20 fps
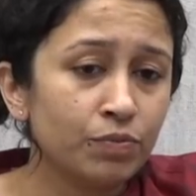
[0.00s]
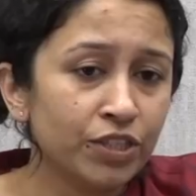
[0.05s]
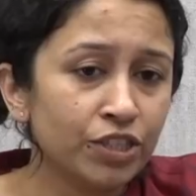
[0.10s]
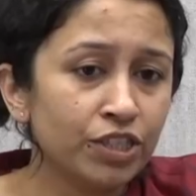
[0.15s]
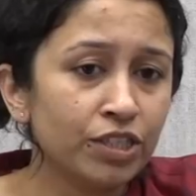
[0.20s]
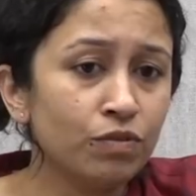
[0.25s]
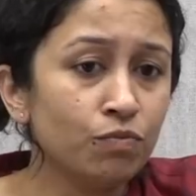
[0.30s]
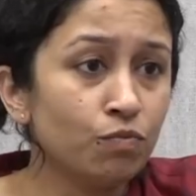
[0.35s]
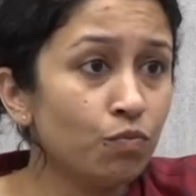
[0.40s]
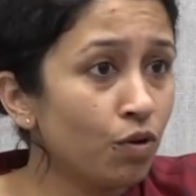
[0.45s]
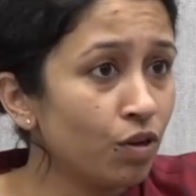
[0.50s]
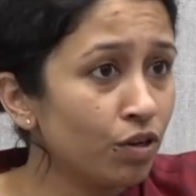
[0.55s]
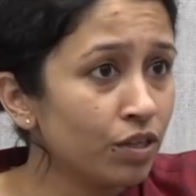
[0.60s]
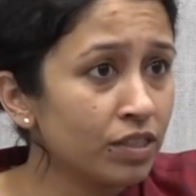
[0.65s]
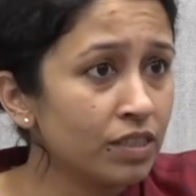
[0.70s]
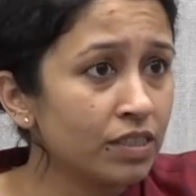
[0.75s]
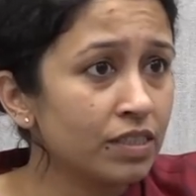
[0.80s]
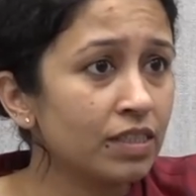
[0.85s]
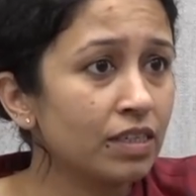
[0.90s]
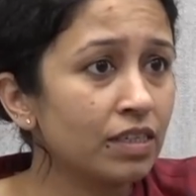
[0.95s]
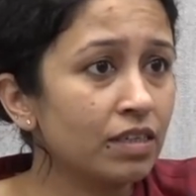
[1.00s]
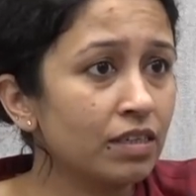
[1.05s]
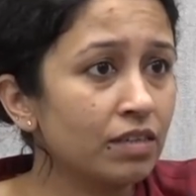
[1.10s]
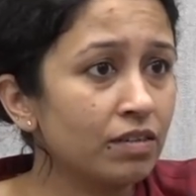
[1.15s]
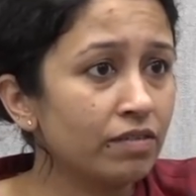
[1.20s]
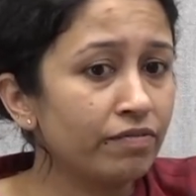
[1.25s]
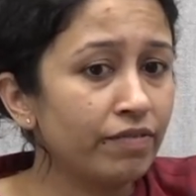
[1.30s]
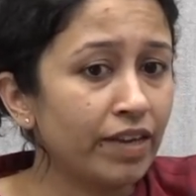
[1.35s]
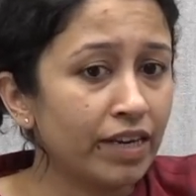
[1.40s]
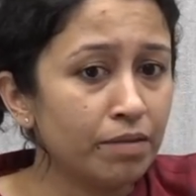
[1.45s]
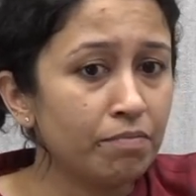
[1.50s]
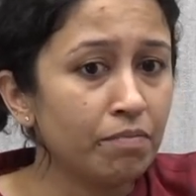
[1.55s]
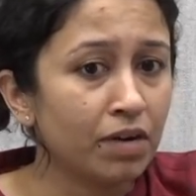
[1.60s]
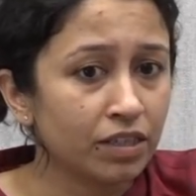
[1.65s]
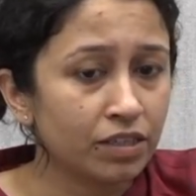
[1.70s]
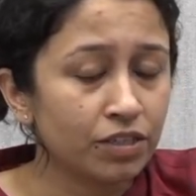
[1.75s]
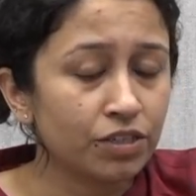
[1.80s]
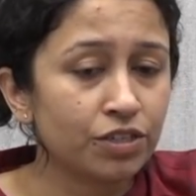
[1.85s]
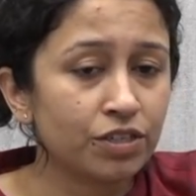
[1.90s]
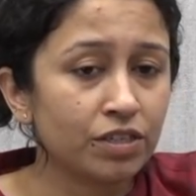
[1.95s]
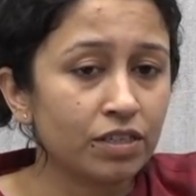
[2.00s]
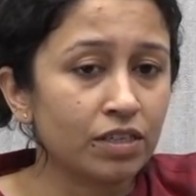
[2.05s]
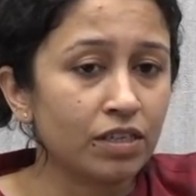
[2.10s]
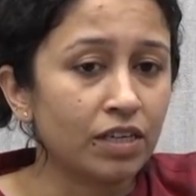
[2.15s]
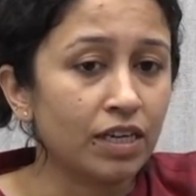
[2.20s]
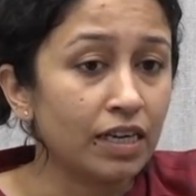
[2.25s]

vision was uh, very much uh,